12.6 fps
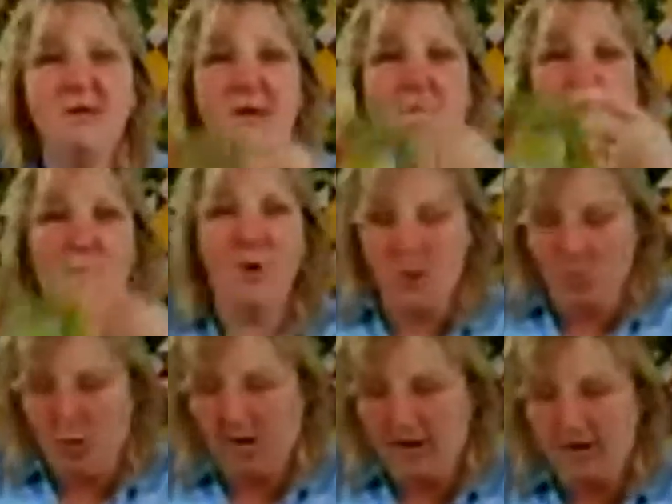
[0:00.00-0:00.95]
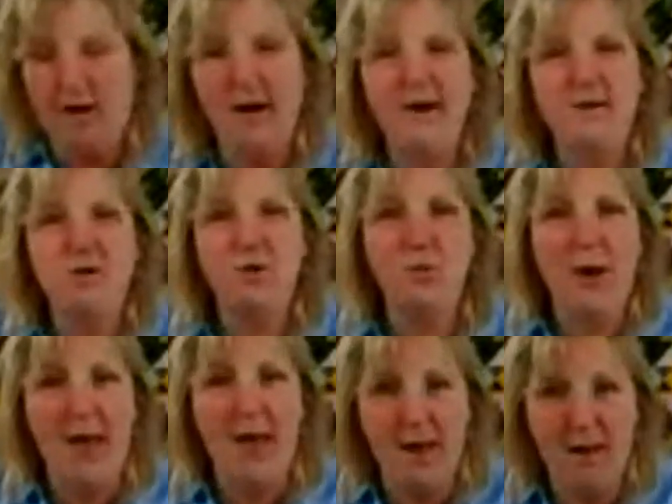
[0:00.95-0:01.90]
tell me what you're working on
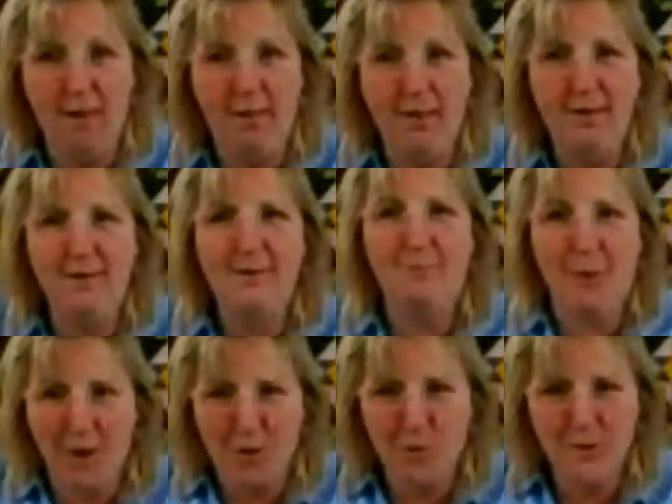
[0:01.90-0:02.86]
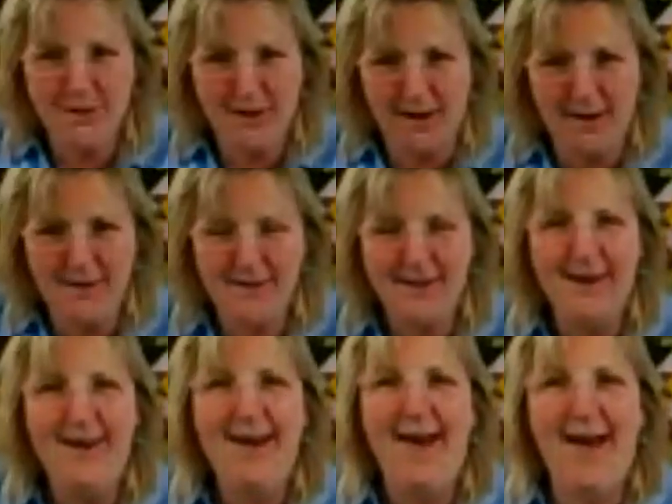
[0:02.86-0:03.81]
to
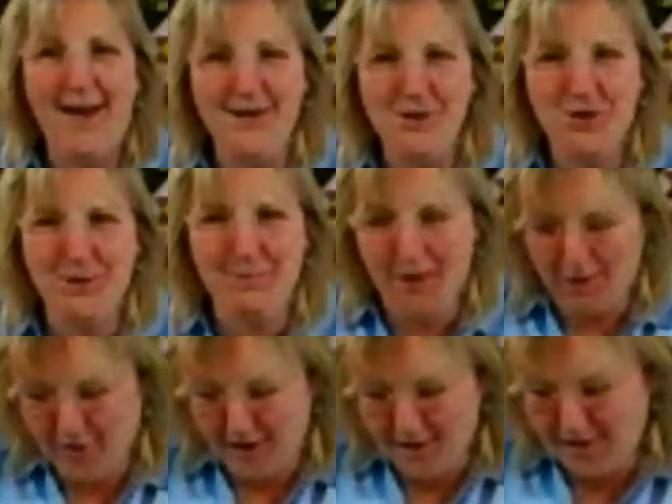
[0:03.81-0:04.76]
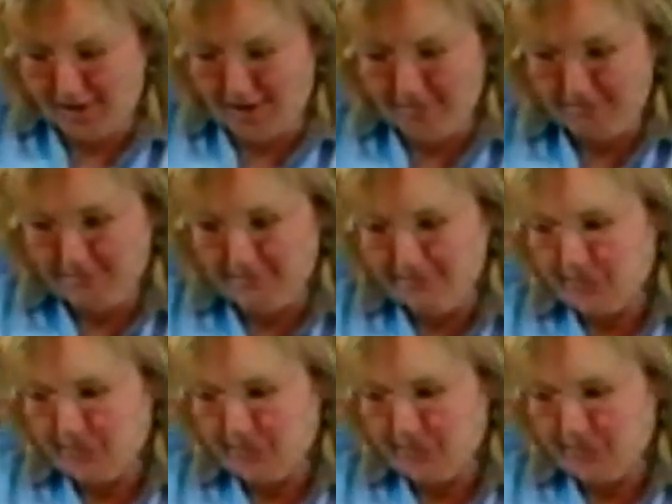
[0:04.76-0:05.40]
lmarquedant@gmail.com,